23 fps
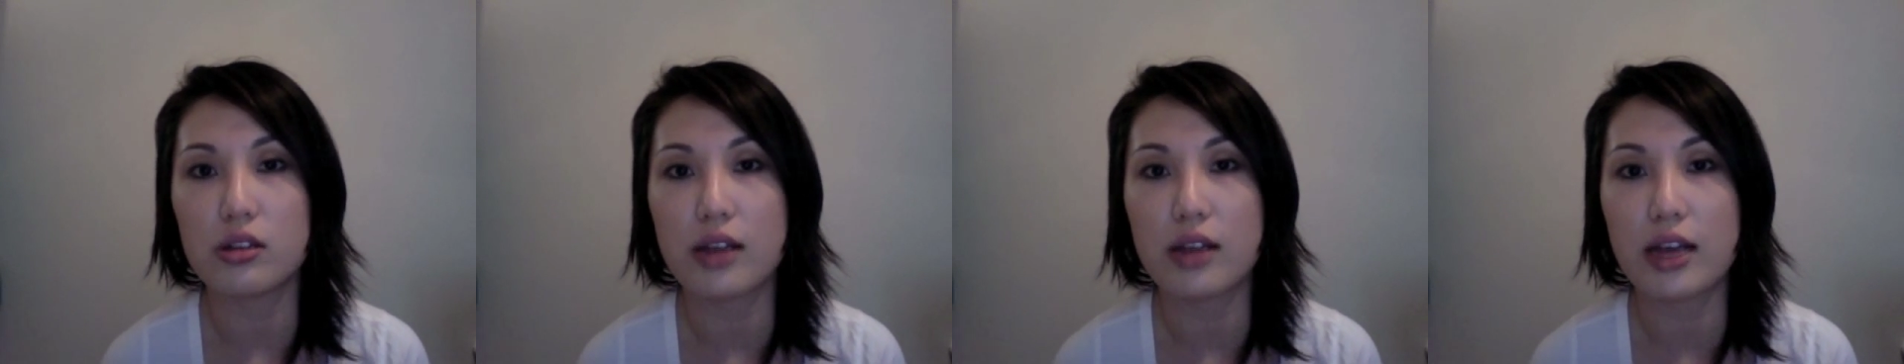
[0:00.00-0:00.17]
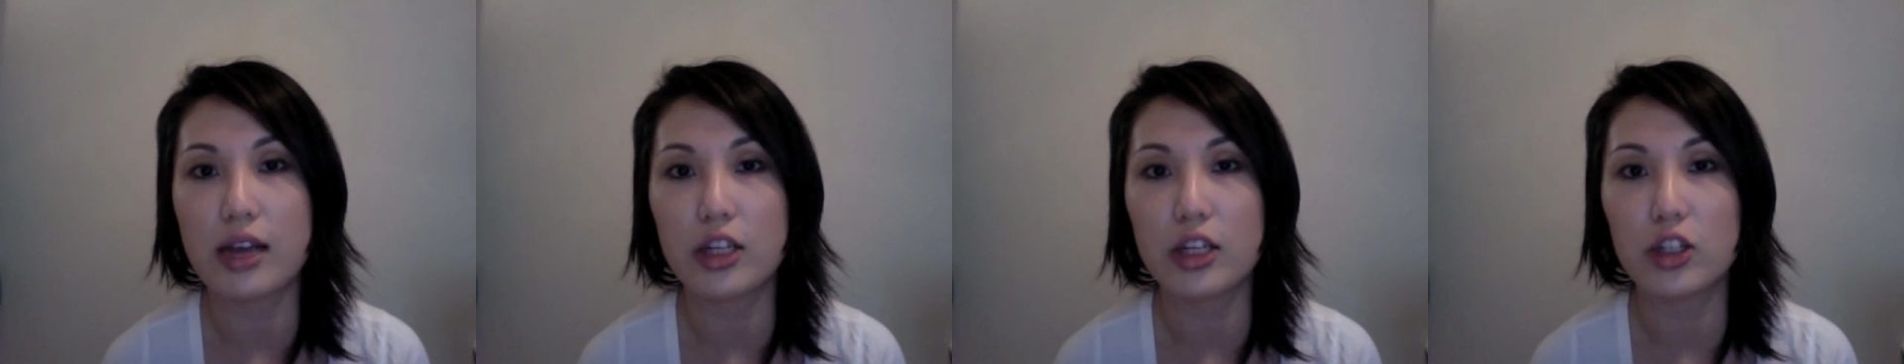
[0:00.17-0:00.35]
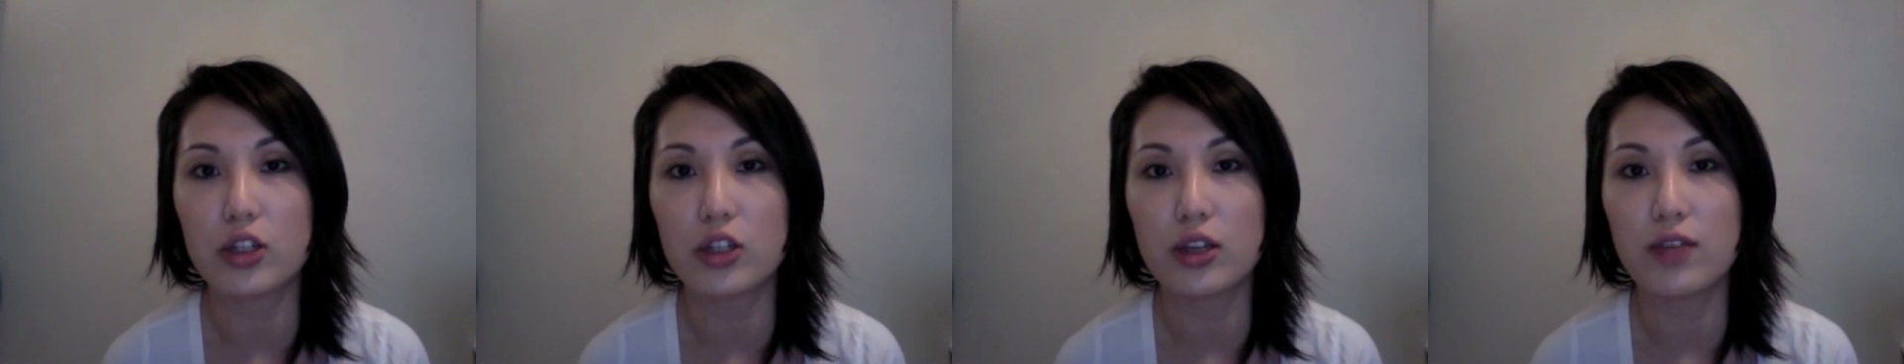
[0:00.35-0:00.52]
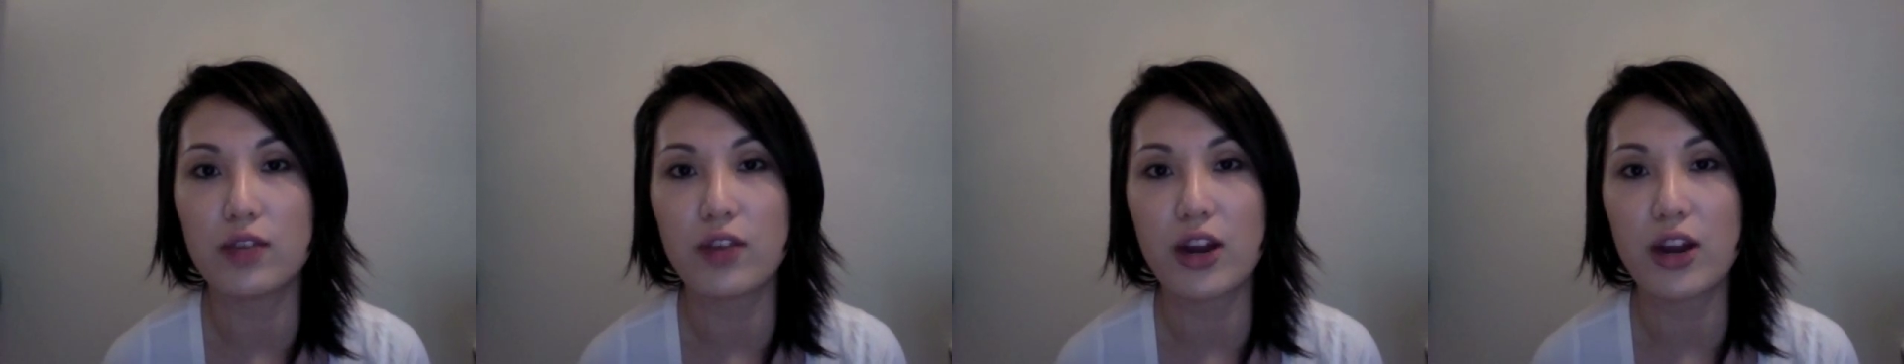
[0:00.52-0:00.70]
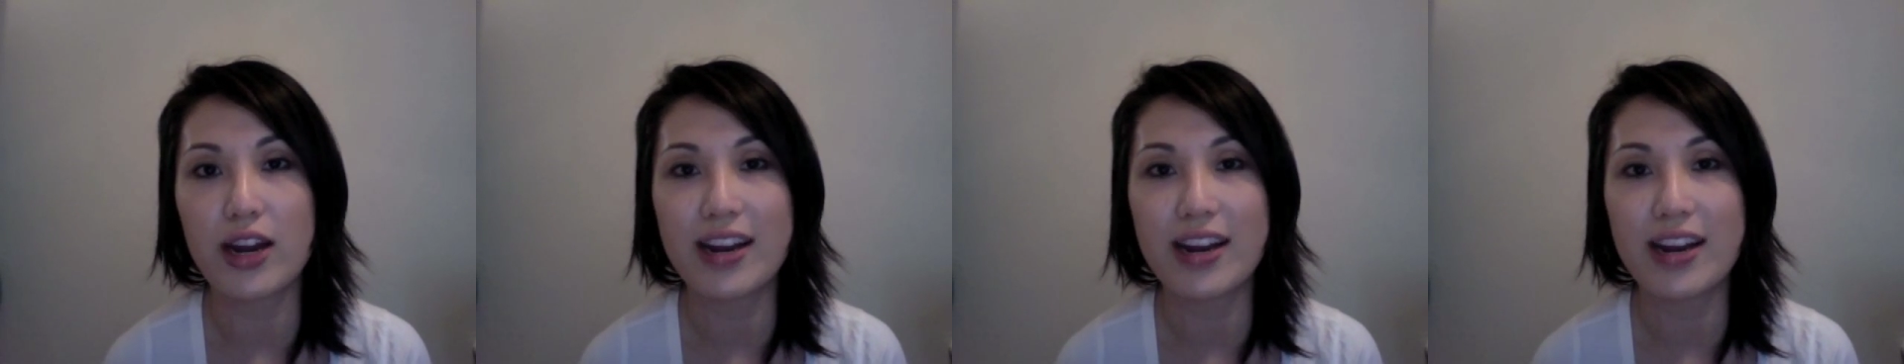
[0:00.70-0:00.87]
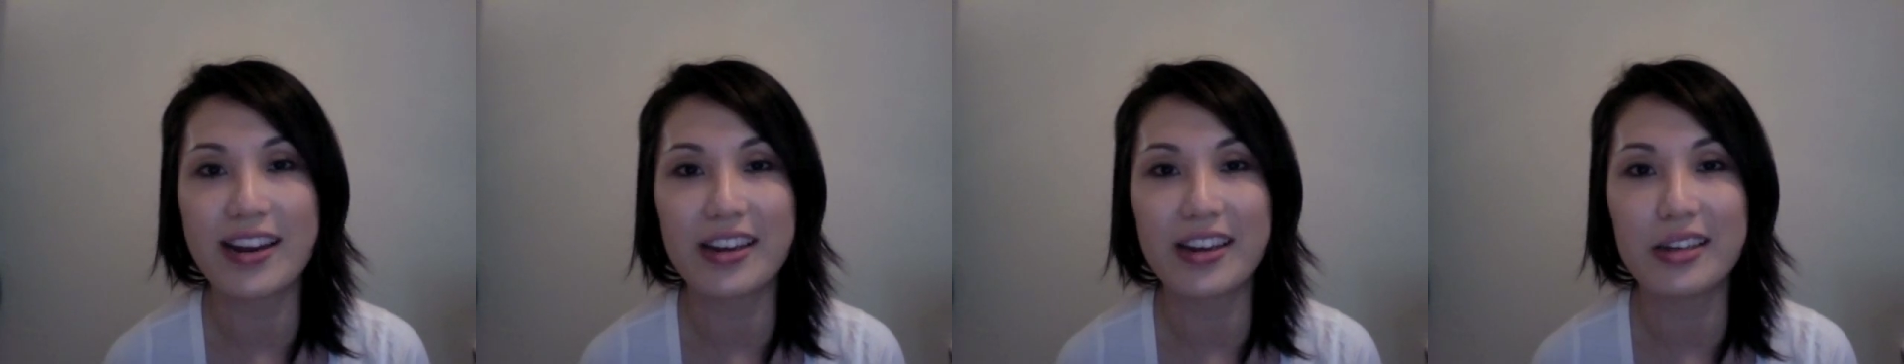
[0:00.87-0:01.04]
naturally
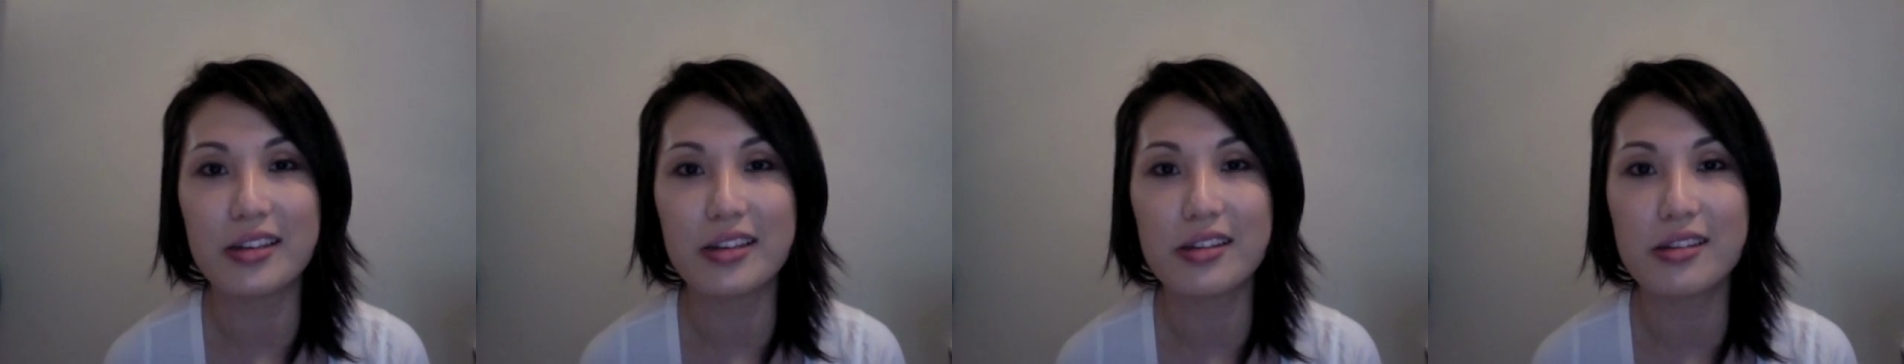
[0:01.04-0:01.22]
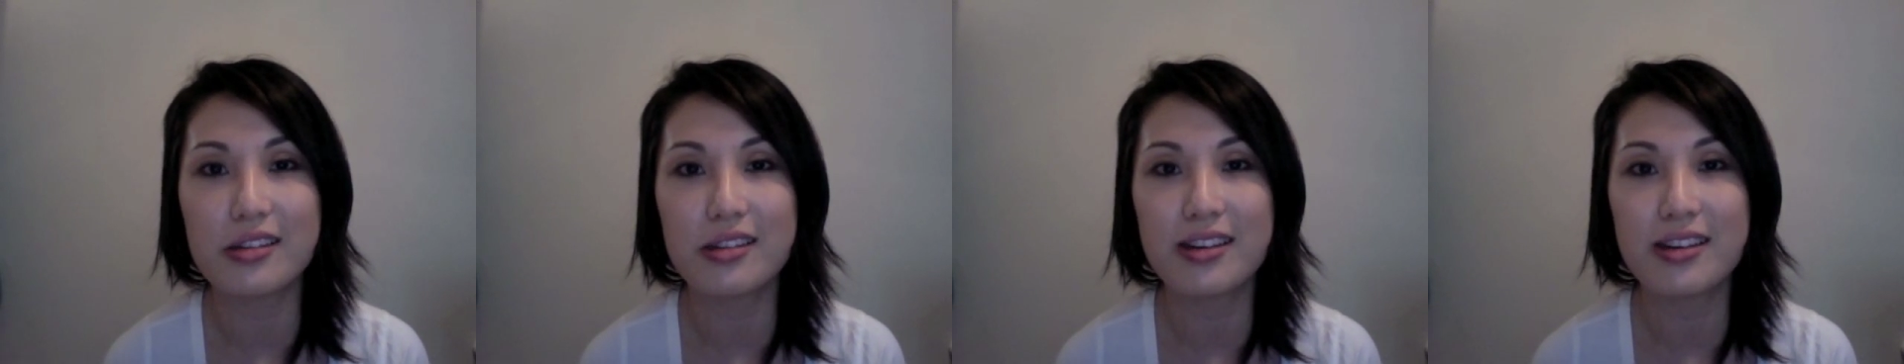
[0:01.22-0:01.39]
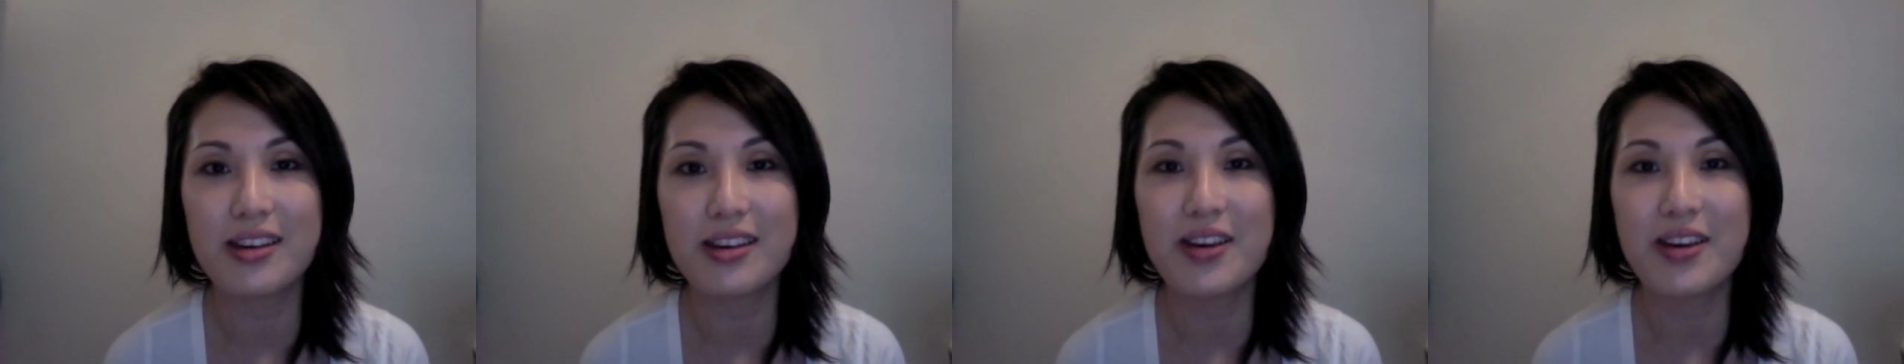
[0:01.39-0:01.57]
very nice